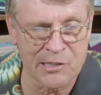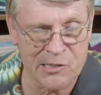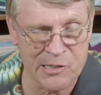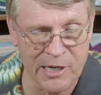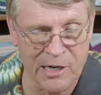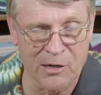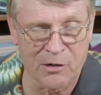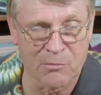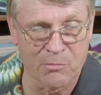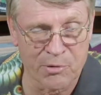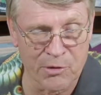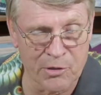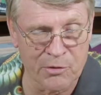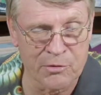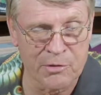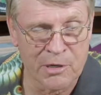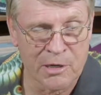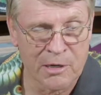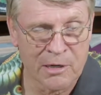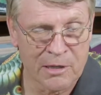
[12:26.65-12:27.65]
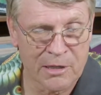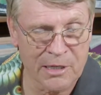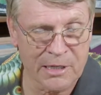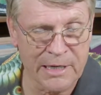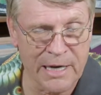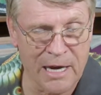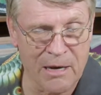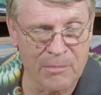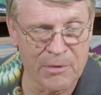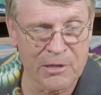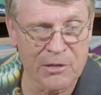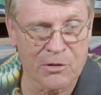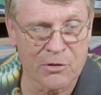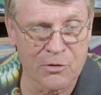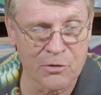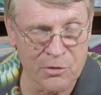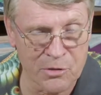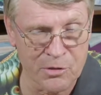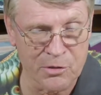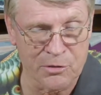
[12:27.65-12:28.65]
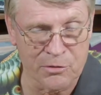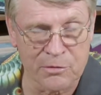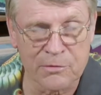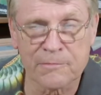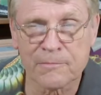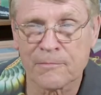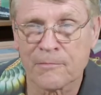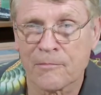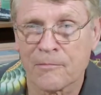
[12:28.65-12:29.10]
a single brood? The common cuckoo.